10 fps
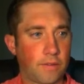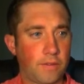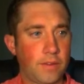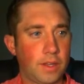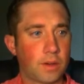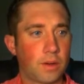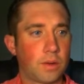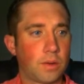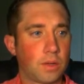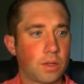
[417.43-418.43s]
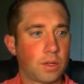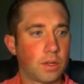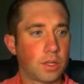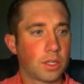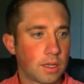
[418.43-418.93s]
pheno,
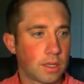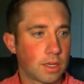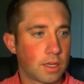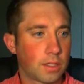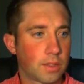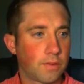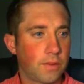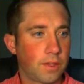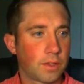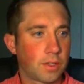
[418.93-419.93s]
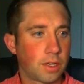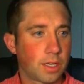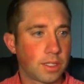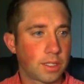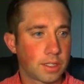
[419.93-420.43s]
uh, so pheno
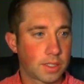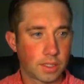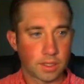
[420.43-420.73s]
traits,